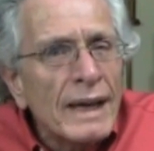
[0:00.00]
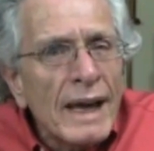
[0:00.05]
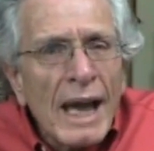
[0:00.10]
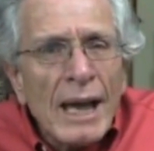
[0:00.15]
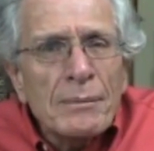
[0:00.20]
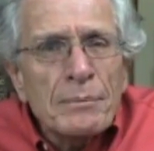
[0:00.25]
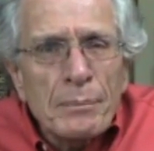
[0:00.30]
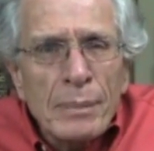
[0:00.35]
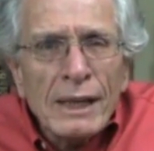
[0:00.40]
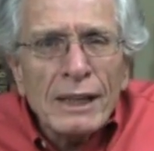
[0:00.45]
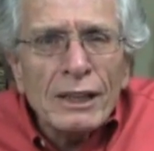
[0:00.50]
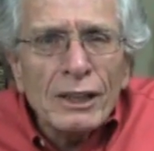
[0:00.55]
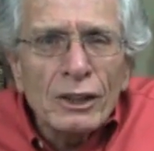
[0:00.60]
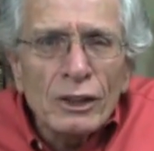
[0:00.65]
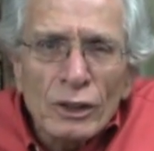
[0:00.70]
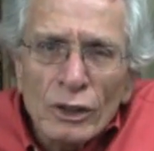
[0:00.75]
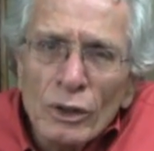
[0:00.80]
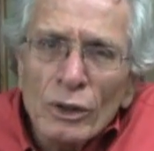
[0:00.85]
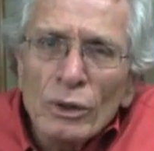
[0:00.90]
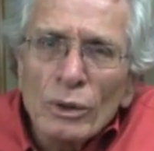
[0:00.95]
And
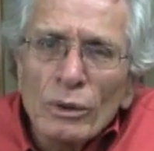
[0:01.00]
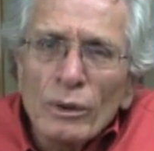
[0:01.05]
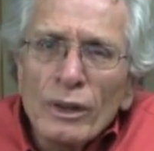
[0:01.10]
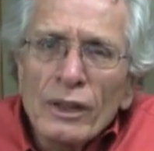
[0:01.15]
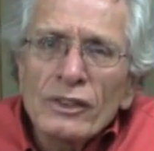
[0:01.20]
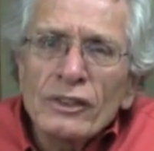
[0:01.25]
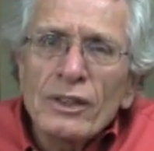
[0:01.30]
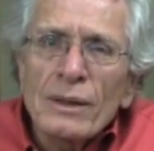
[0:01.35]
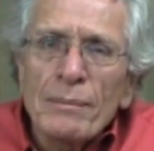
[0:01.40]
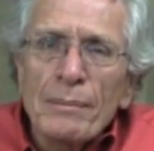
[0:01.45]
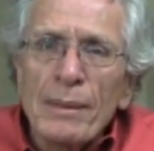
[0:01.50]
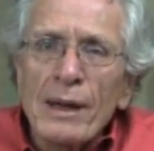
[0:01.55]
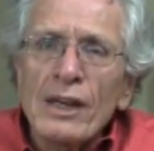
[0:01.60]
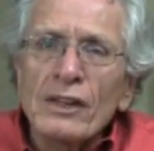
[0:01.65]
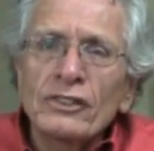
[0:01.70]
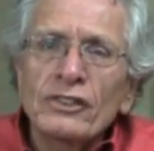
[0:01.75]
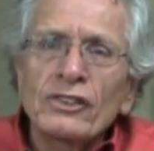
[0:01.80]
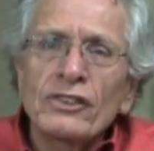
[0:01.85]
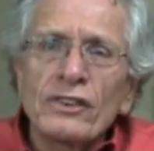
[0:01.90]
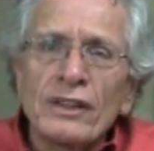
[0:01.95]
being you is the
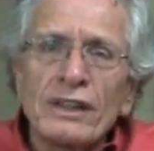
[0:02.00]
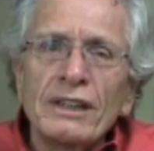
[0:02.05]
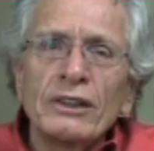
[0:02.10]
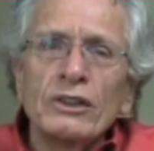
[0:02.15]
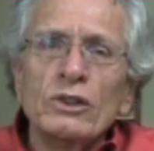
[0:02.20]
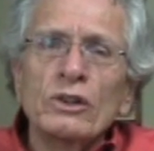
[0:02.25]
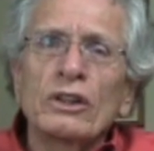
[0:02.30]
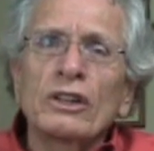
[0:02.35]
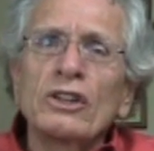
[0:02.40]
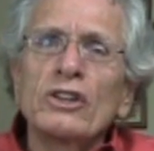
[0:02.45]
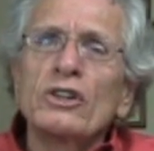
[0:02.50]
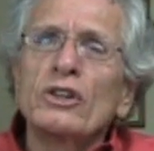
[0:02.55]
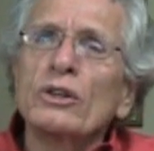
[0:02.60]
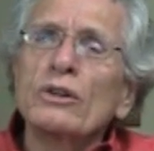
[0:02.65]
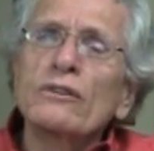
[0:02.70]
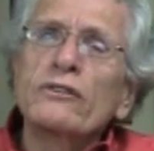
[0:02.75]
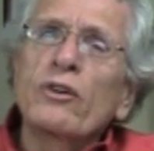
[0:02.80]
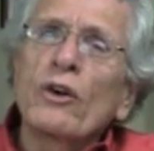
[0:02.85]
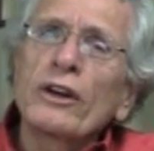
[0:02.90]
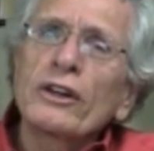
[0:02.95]
best thing you can
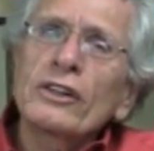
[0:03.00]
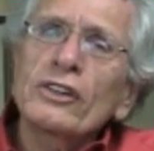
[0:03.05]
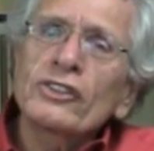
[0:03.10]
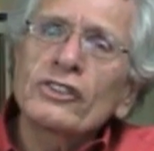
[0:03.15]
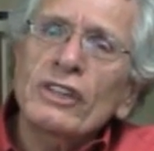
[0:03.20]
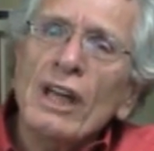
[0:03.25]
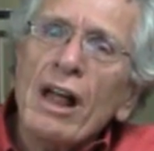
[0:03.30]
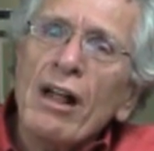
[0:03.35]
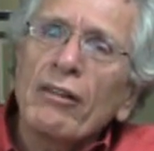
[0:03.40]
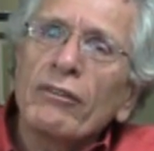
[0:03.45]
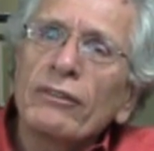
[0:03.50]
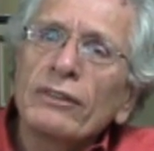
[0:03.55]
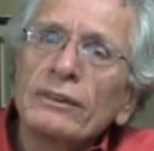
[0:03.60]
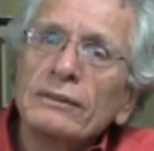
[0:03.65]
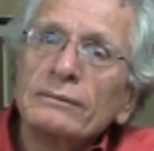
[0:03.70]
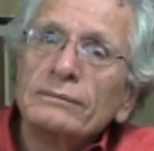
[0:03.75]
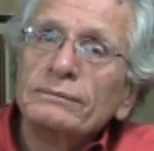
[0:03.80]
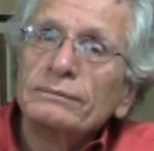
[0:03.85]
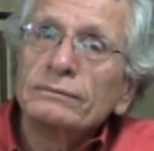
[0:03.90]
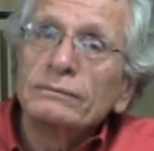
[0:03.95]
do for yourself,
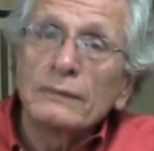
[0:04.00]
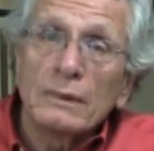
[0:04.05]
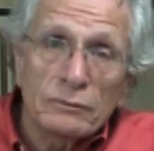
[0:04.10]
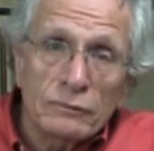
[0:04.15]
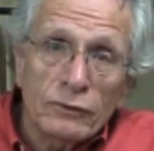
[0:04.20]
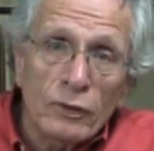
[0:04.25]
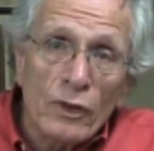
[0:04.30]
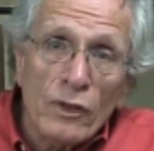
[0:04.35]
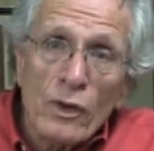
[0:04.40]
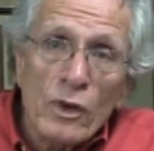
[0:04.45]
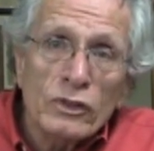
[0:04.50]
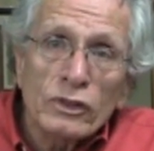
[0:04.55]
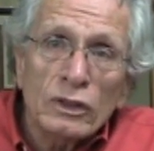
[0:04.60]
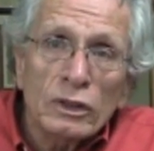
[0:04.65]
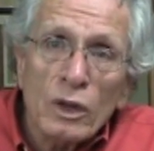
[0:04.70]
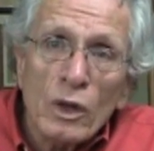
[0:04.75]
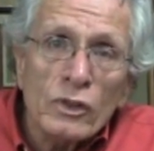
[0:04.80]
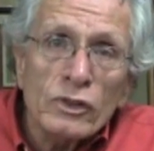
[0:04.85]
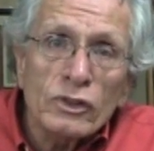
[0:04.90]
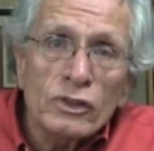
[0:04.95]
for those
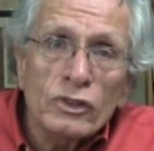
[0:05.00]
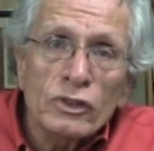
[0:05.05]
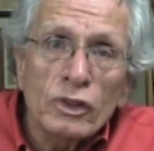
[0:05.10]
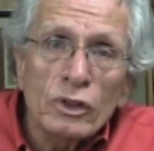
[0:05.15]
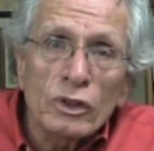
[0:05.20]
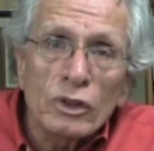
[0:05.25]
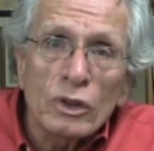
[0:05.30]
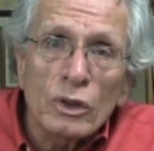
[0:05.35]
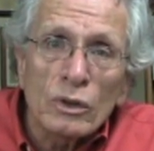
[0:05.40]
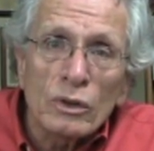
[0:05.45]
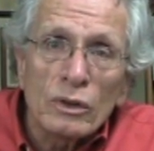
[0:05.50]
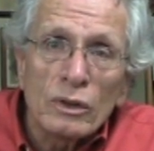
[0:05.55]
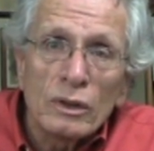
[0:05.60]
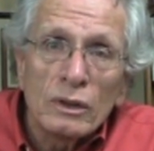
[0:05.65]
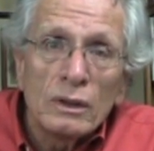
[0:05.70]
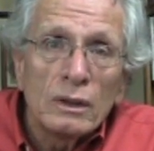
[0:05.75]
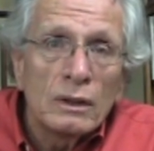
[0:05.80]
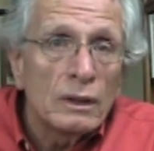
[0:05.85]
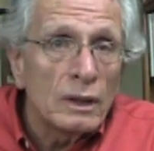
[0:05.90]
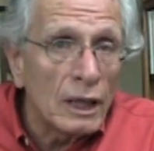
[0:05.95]
closest to you,
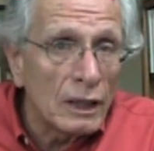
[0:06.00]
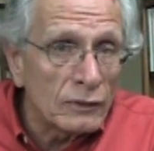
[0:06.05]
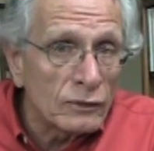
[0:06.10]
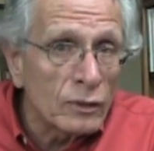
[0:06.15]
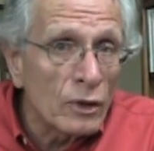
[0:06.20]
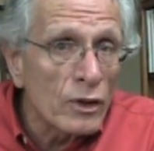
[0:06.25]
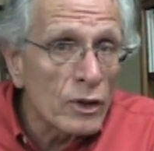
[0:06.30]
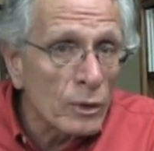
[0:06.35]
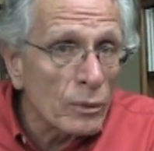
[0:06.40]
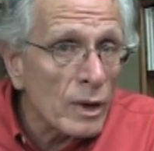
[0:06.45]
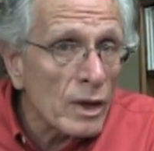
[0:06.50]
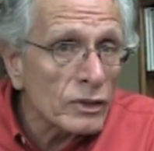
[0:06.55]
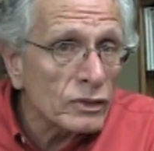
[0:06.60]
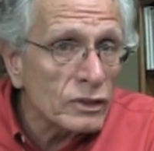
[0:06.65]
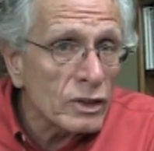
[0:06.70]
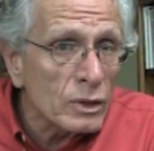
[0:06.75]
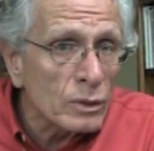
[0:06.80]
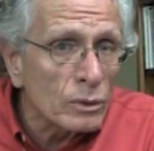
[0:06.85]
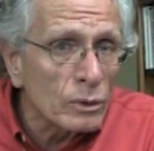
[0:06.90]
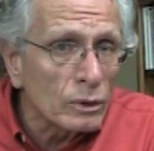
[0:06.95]
and for the
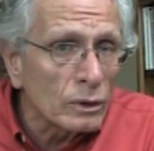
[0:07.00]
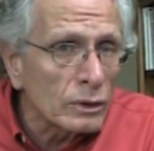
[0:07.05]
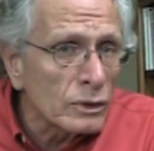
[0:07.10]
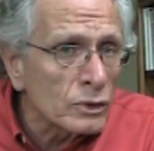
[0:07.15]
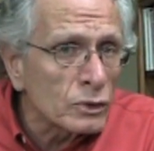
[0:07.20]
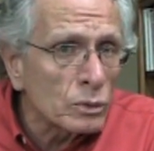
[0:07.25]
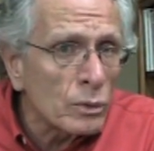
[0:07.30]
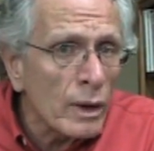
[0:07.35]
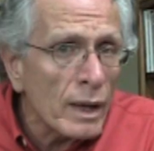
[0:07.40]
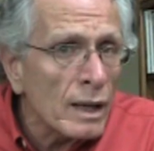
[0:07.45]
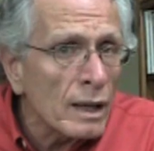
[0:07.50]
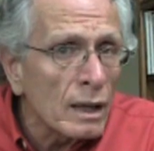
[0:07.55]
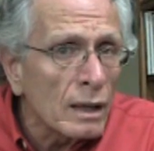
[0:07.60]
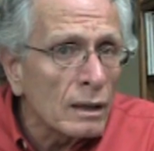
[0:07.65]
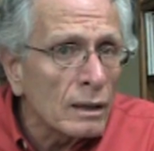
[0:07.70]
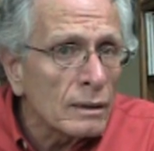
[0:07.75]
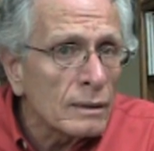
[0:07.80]
rest of the world as well.